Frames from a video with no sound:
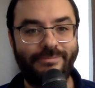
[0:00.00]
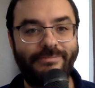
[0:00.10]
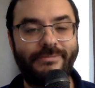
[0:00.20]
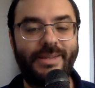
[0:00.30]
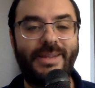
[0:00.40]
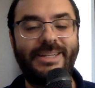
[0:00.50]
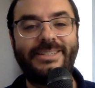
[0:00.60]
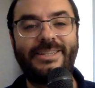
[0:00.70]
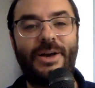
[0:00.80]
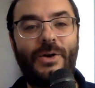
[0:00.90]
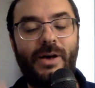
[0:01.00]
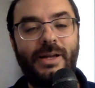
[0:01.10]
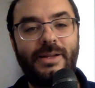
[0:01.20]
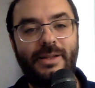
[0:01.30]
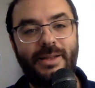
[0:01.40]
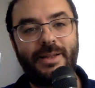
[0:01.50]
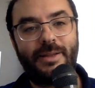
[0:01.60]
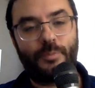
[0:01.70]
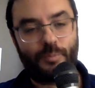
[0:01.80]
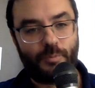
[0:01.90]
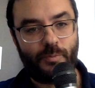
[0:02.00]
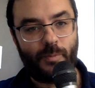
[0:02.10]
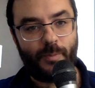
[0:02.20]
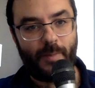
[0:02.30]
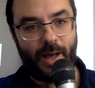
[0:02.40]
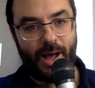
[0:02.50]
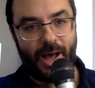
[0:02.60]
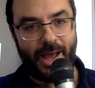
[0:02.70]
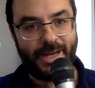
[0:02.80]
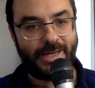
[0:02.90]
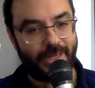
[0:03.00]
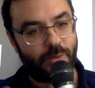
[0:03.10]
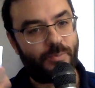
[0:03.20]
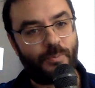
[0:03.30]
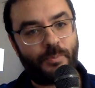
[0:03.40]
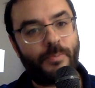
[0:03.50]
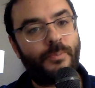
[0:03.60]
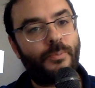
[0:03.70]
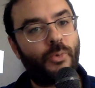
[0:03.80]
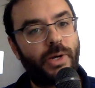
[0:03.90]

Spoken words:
So I did predict it.